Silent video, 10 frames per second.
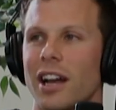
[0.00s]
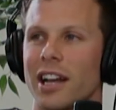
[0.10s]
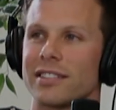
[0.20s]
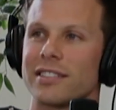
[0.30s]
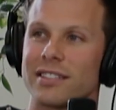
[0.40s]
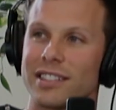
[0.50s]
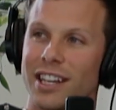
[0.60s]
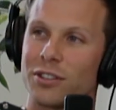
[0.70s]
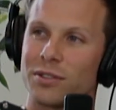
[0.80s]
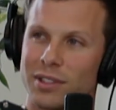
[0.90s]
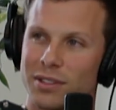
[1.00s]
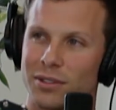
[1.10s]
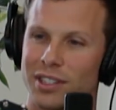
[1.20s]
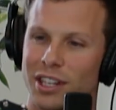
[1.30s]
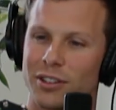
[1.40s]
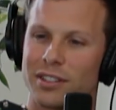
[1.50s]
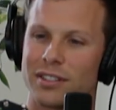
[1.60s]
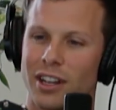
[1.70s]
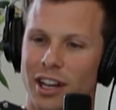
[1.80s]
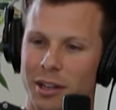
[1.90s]
I guess the scarce resource here is
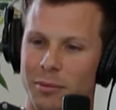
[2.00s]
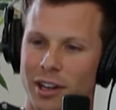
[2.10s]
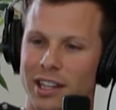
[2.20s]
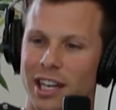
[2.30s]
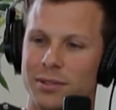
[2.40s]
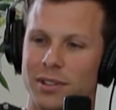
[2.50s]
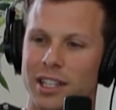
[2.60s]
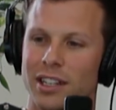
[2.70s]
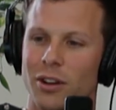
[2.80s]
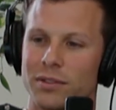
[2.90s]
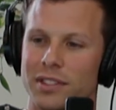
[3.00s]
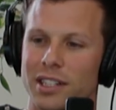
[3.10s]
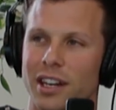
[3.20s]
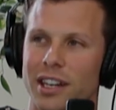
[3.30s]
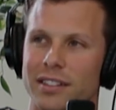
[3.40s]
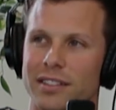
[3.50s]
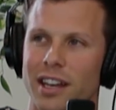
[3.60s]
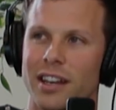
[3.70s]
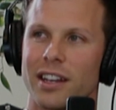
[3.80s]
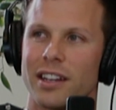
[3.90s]
time, right? And that's what he hones in on, is
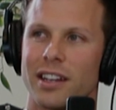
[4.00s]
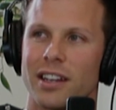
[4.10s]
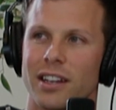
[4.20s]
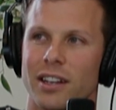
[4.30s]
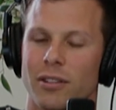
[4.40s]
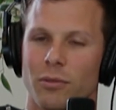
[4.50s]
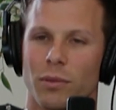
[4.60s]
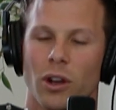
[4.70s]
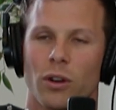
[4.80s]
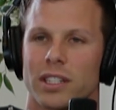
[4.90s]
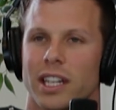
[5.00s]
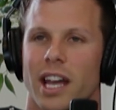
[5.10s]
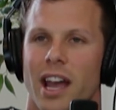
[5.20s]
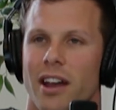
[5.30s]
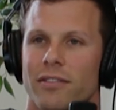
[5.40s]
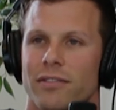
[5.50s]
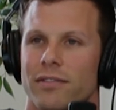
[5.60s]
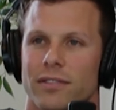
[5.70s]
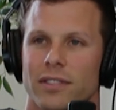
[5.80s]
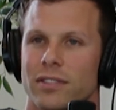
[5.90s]
that we only
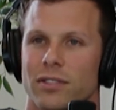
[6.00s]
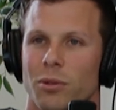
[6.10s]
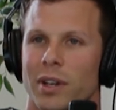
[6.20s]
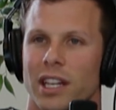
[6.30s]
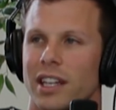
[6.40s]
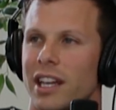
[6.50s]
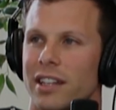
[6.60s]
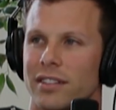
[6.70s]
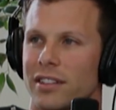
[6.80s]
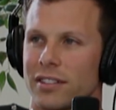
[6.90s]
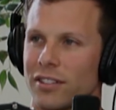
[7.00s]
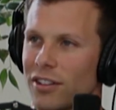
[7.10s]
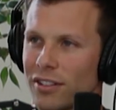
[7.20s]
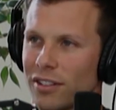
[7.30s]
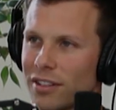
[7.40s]
have so many days on this earth.